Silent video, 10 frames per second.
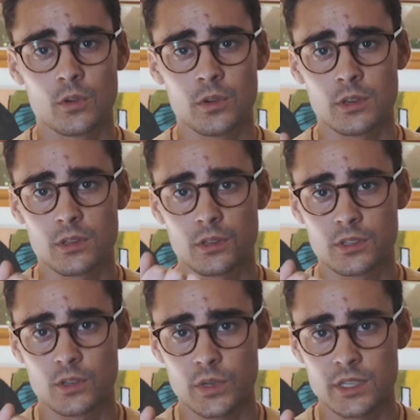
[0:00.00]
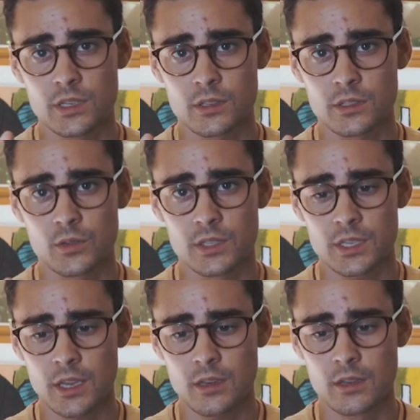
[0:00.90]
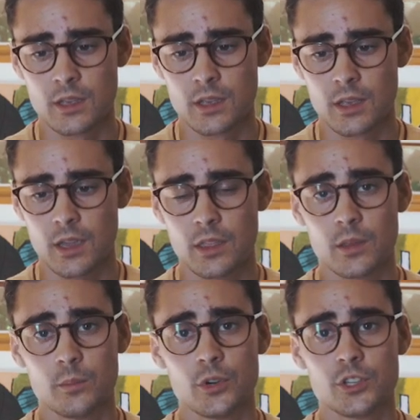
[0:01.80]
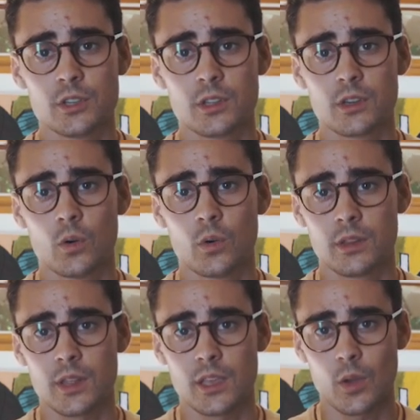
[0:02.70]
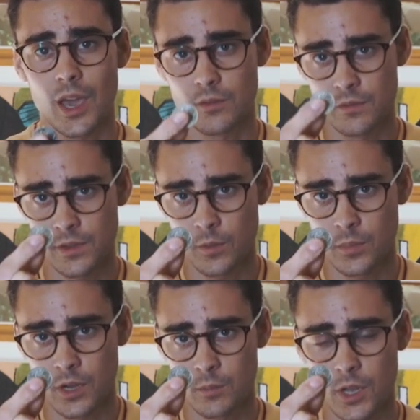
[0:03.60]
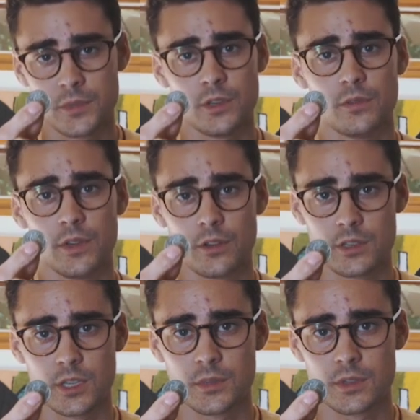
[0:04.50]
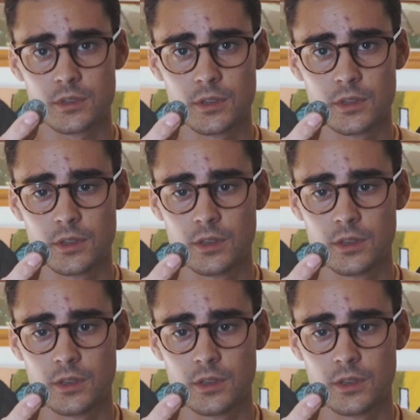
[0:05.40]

the coin, squeezing onto it tight, and then pushing the coin that you have in finger palm up to your fingertips,